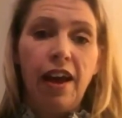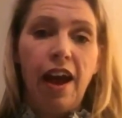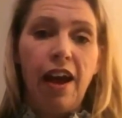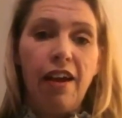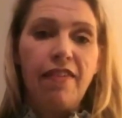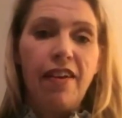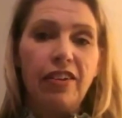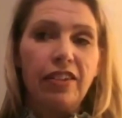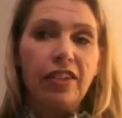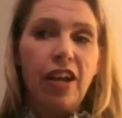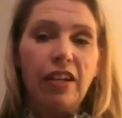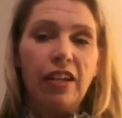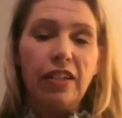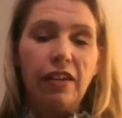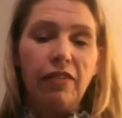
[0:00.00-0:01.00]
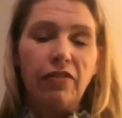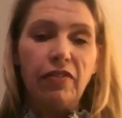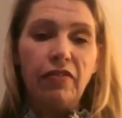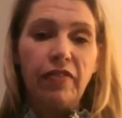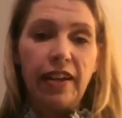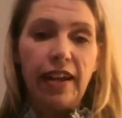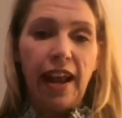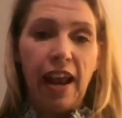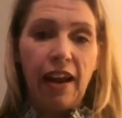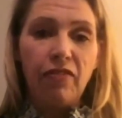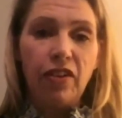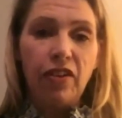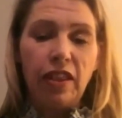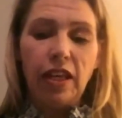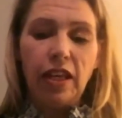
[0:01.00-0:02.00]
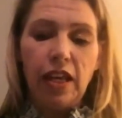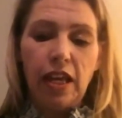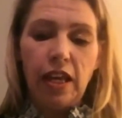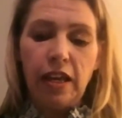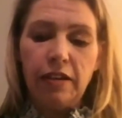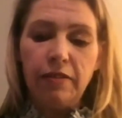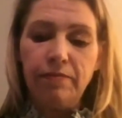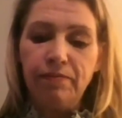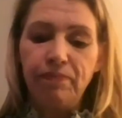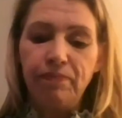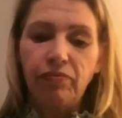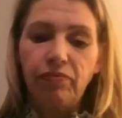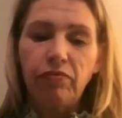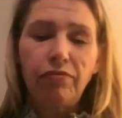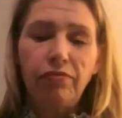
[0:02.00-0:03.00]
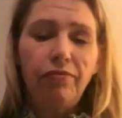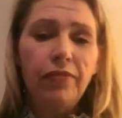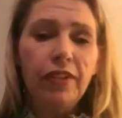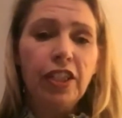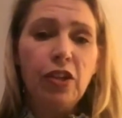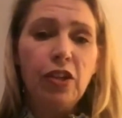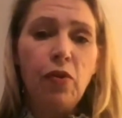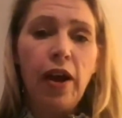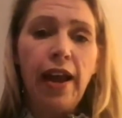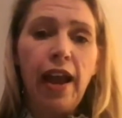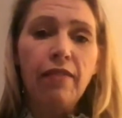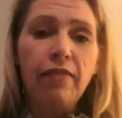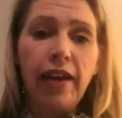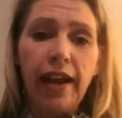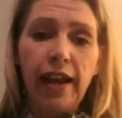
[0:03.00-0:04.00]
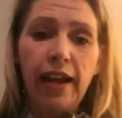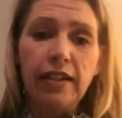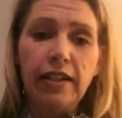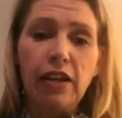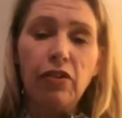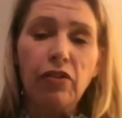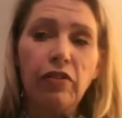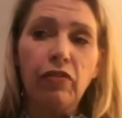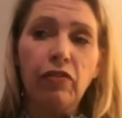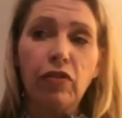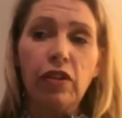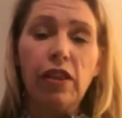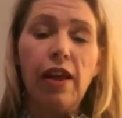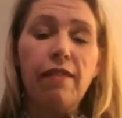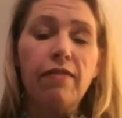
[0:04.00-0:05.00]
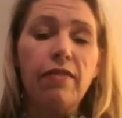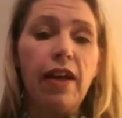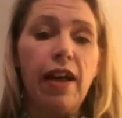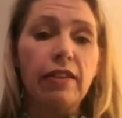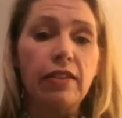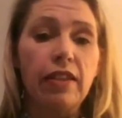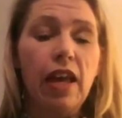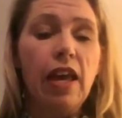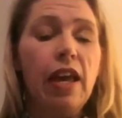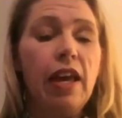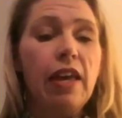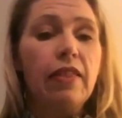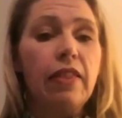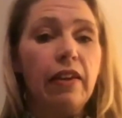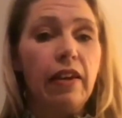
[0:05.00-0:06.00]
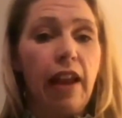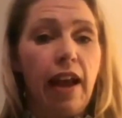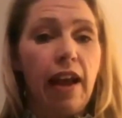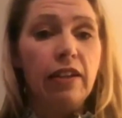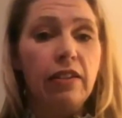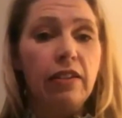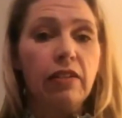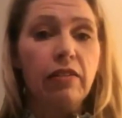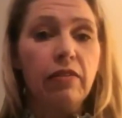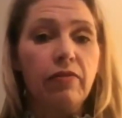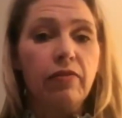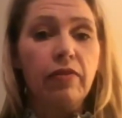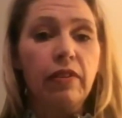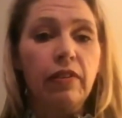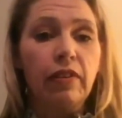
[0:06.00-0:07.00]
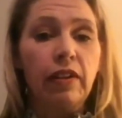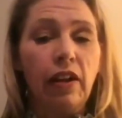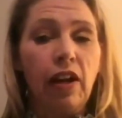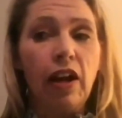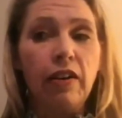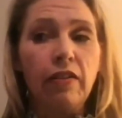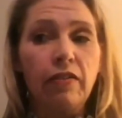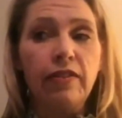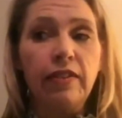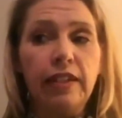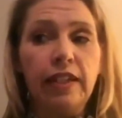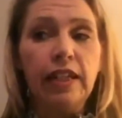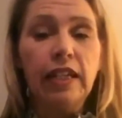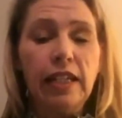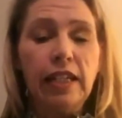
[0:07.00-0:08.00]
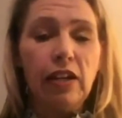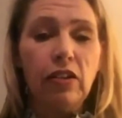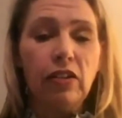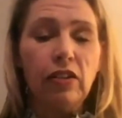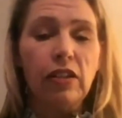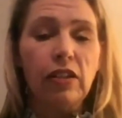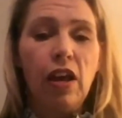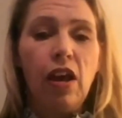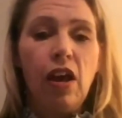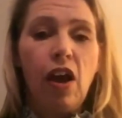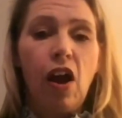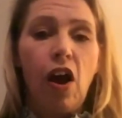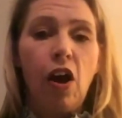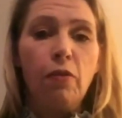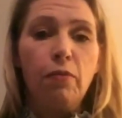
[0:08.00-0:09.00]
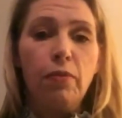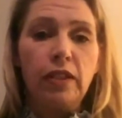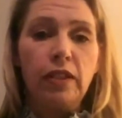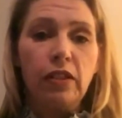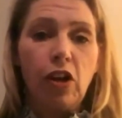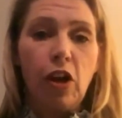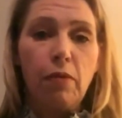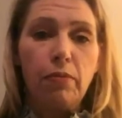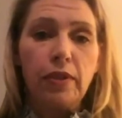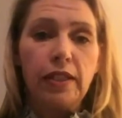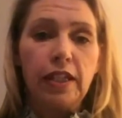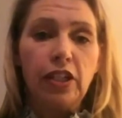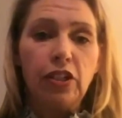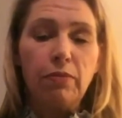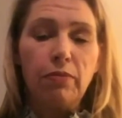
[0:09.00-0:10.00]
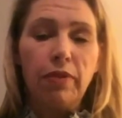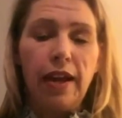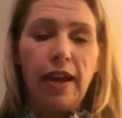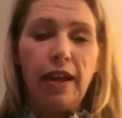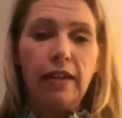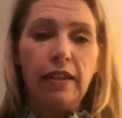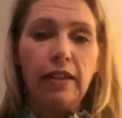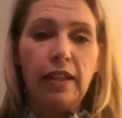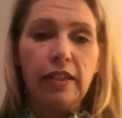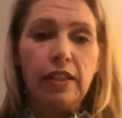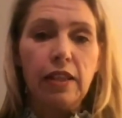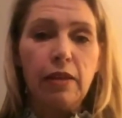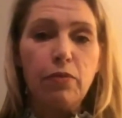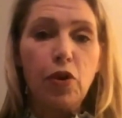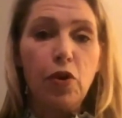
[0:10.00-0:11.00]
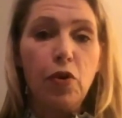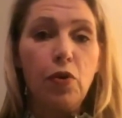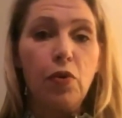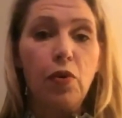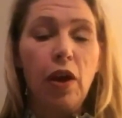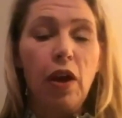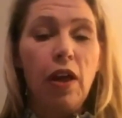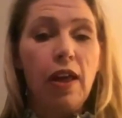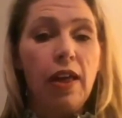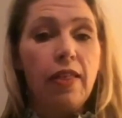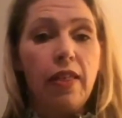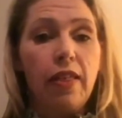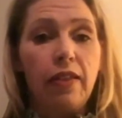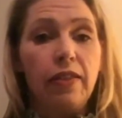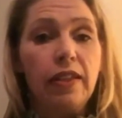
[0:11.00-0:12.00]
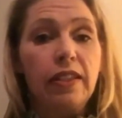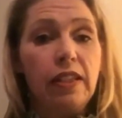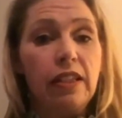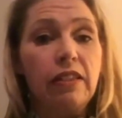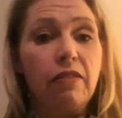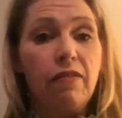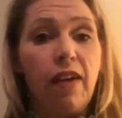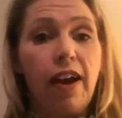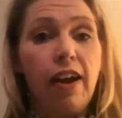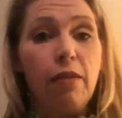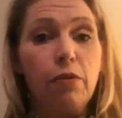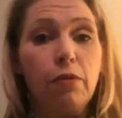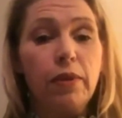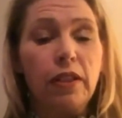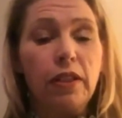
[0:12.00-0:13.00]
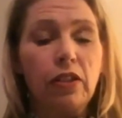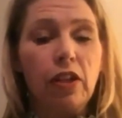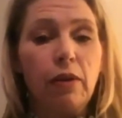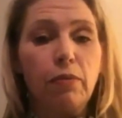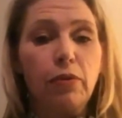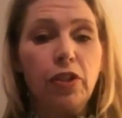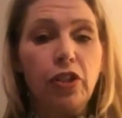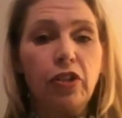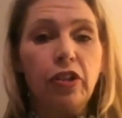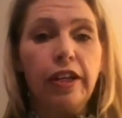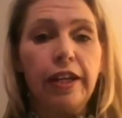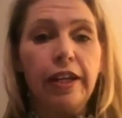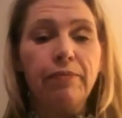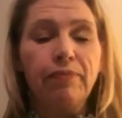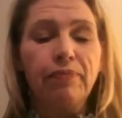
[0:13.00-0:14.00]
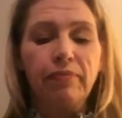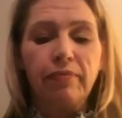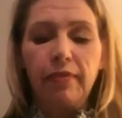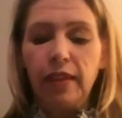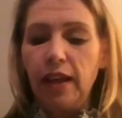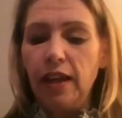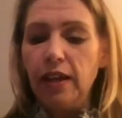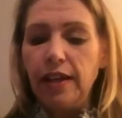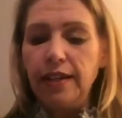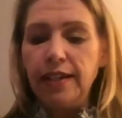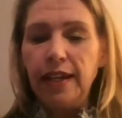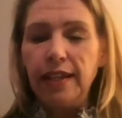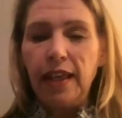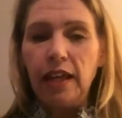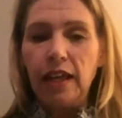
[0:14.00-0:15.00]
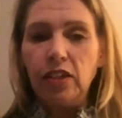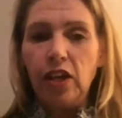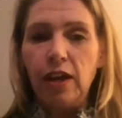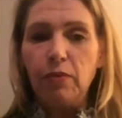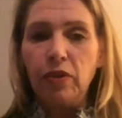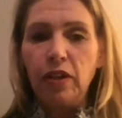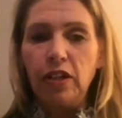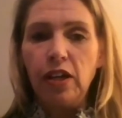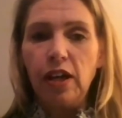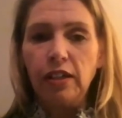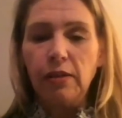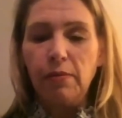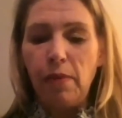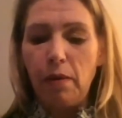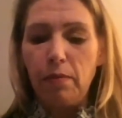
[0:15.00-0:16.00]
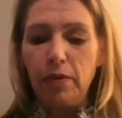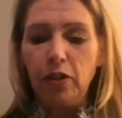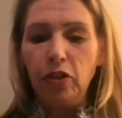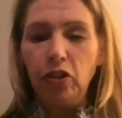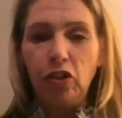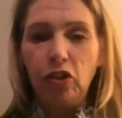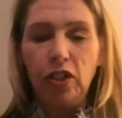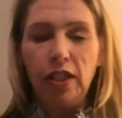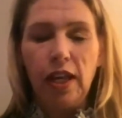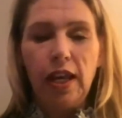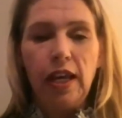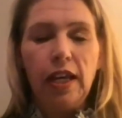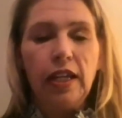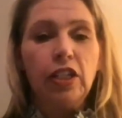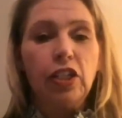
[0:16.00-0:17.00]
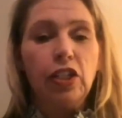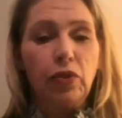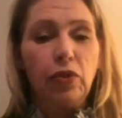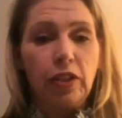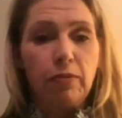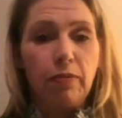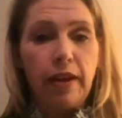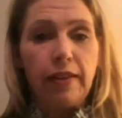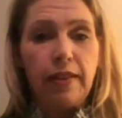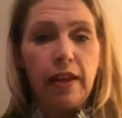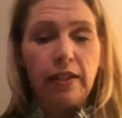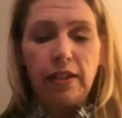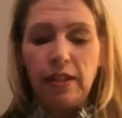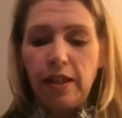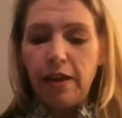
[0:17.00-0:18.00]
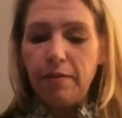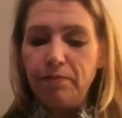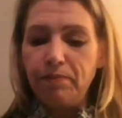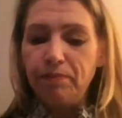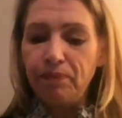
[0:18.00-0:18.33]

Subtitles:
I found it's kind of tough to fit everything in, so I have a handout for a live class that has that kind of details our business compensation plan and lets them know that this is a viable business opportunity. And I take that time when I talk about builders to explain that to them.